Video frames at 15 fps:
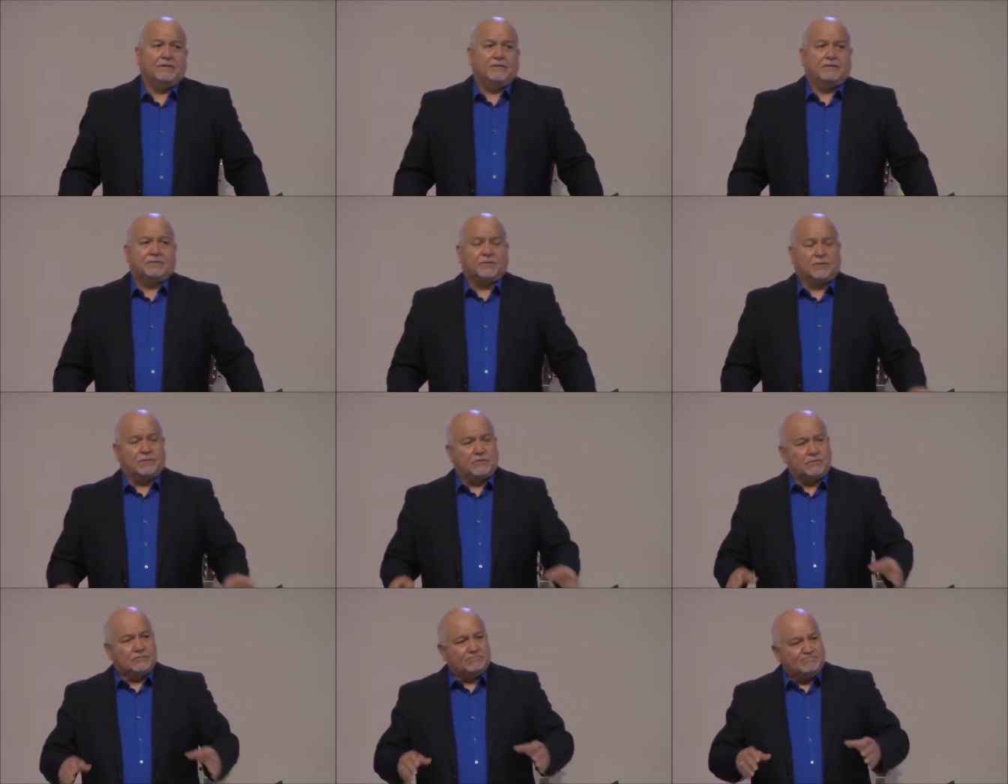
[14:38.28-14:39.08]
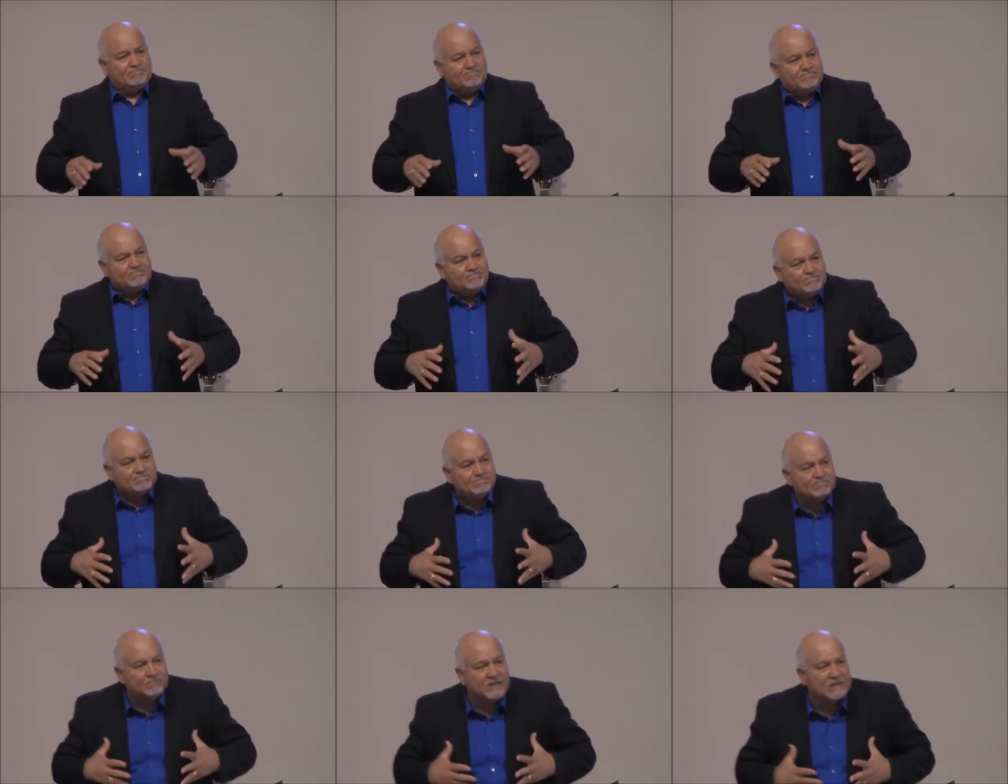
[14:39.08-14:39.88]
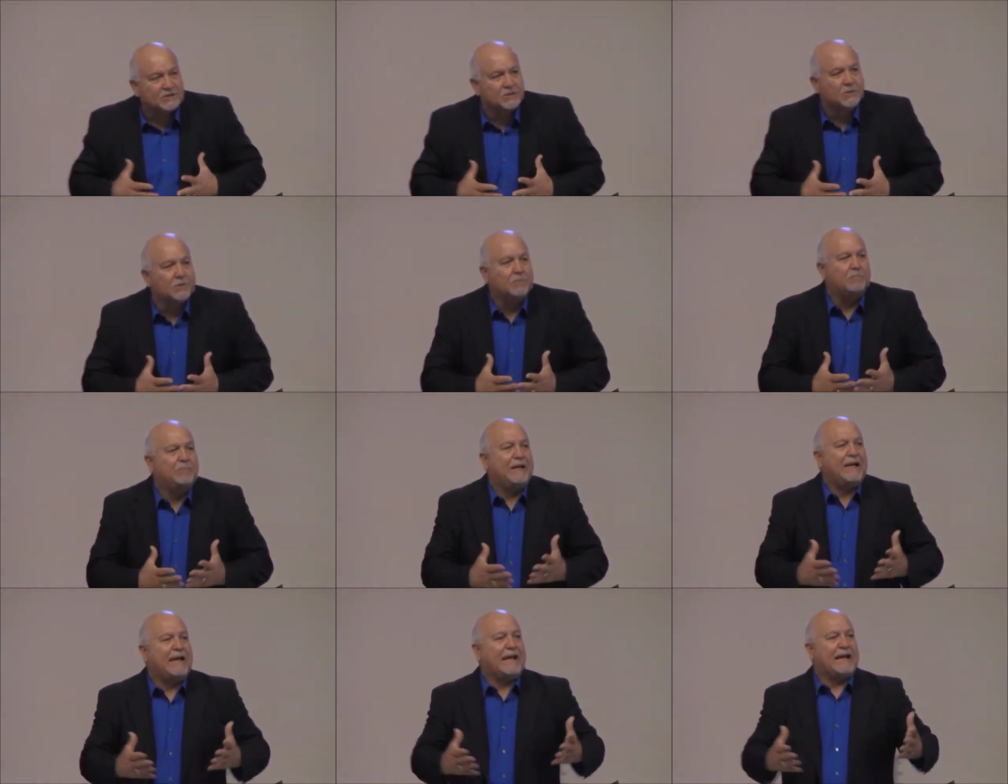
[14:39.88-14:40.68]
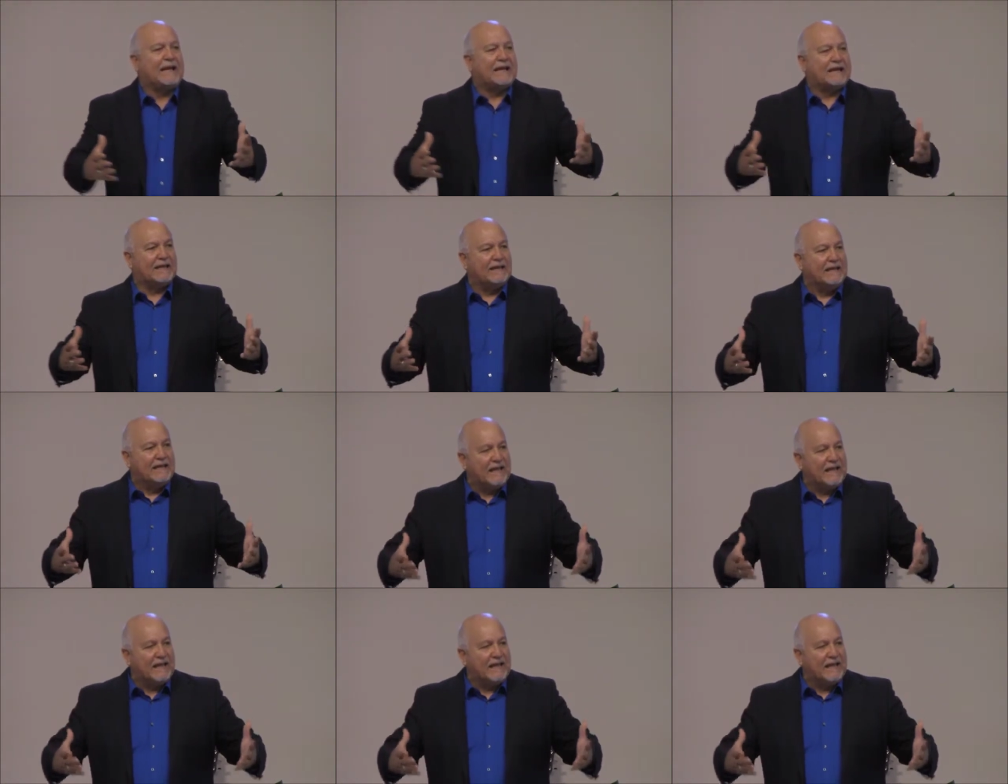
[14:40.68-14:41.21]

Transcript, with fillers: So we need to go back